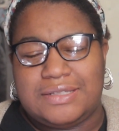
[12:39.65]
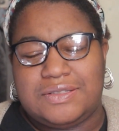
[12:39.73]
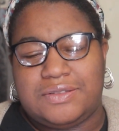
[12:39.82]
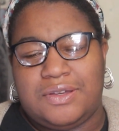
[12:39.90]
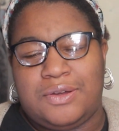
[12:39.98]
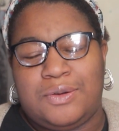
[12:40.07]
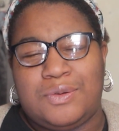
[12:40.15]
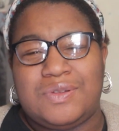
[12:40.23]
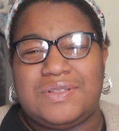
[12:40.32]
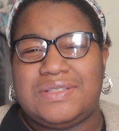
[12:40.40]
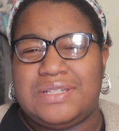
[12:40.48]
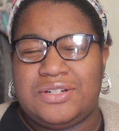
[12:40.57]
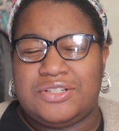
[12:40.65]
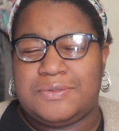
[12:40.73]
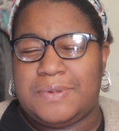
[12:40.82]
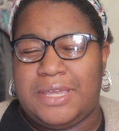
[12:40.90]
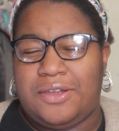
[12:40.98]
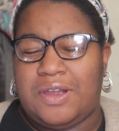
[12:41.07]
so Sinner's
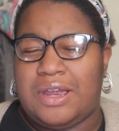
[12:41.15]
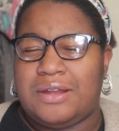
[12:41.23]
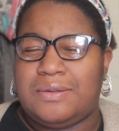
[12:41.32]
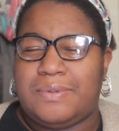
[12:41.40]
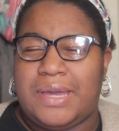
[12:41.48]
Playground